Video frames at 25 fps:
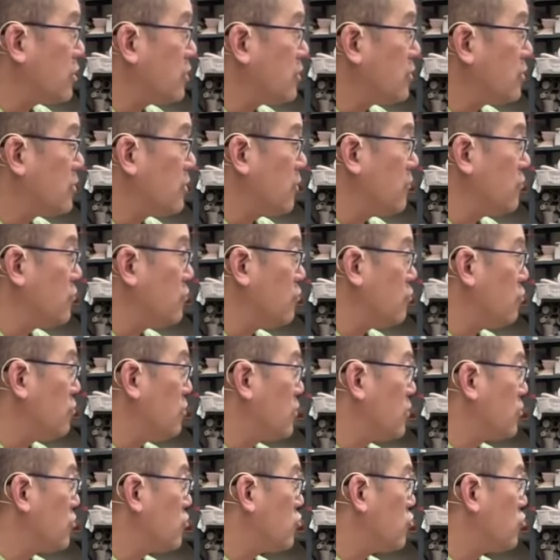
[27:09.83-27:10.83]
this gives you
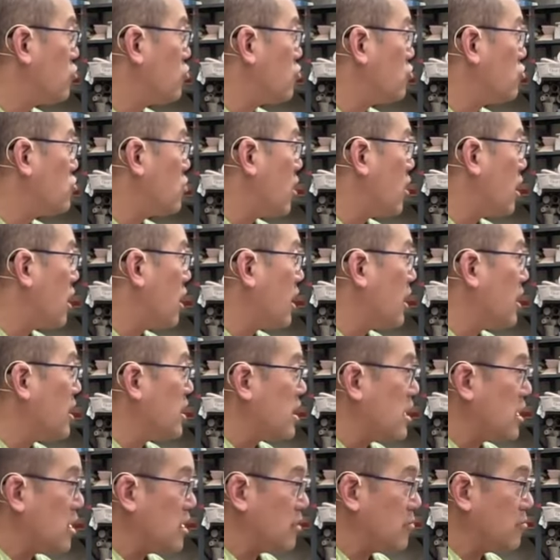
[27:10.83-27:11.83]
this
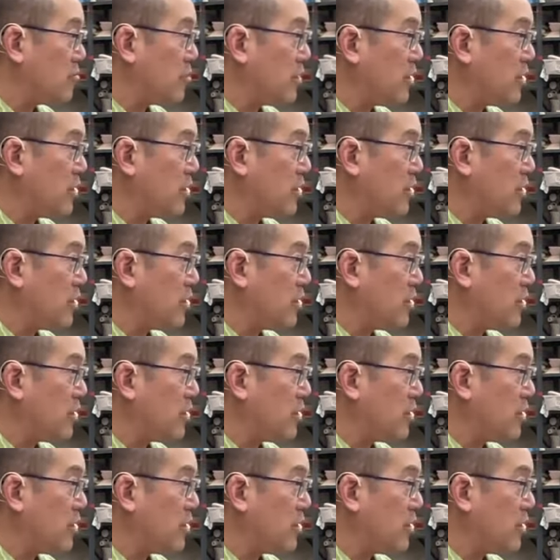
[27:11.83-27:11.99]
giant